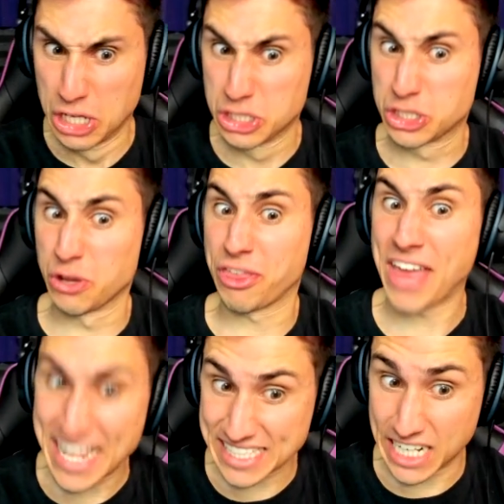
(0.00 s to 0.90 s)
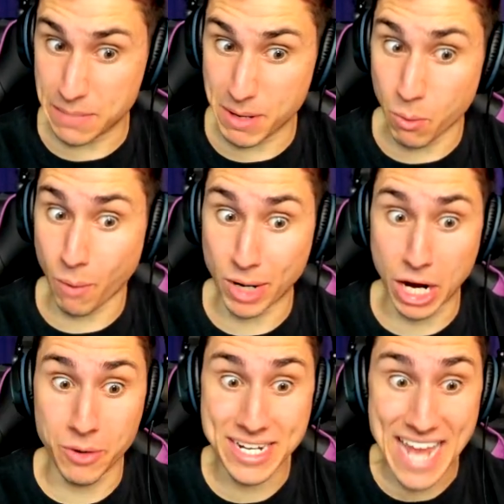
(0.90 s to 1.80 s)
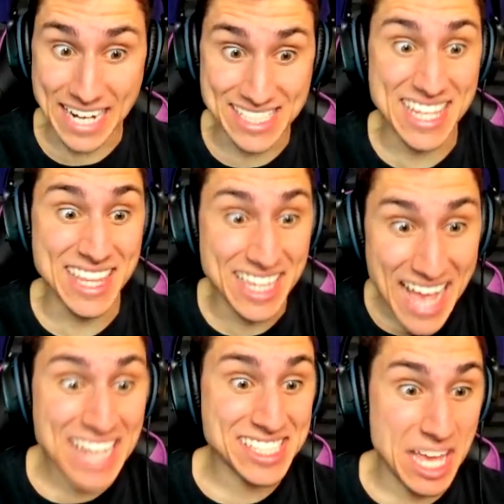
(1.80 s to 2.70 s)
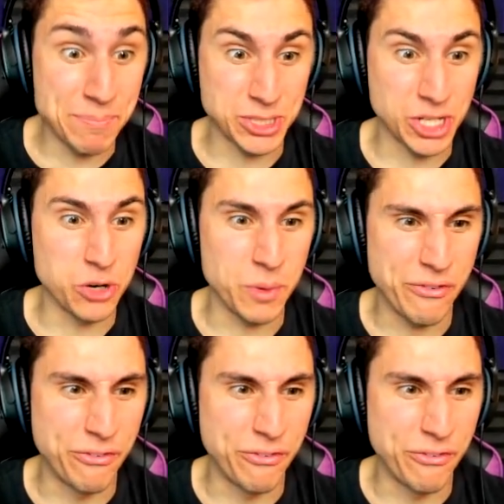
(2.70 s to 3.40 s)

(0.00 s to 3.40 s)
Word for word: So that's gonna be where we're going next. In the last episode, we